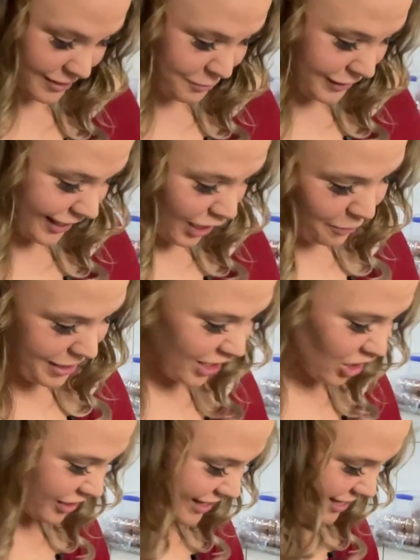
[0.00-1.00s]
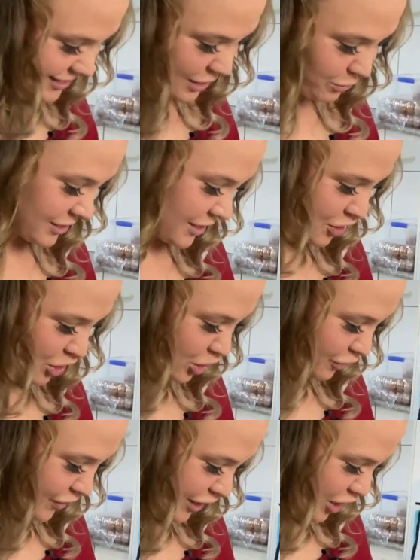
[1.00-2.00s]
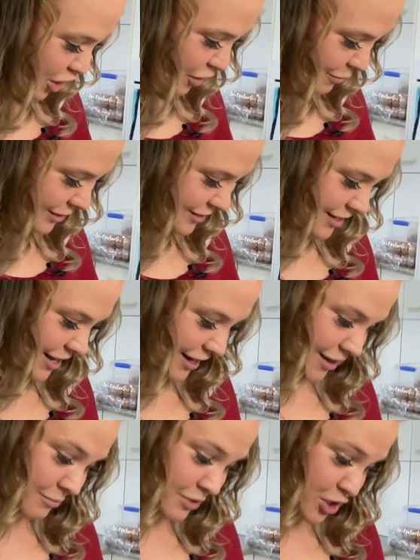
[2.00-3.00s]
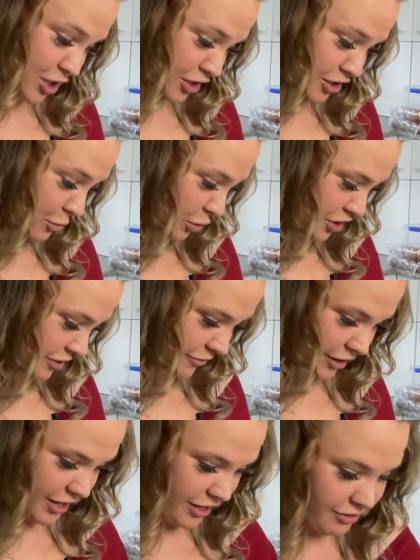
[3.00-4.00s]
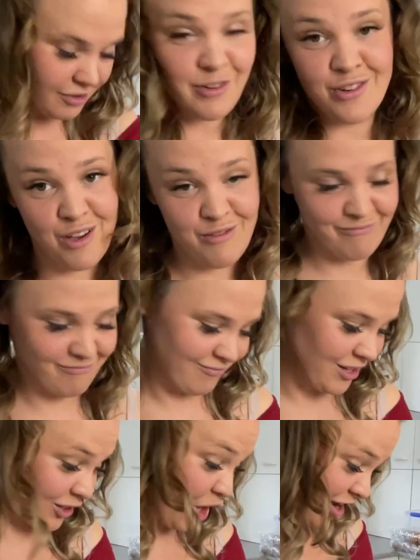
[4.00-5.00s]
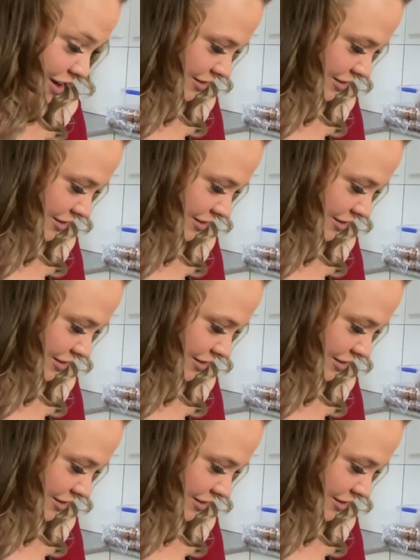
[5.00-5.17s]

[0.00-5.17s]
and be like, oh my God, Cass, that was such a good video. But it's like, did you actually watch it, fuckhead? No. Liar.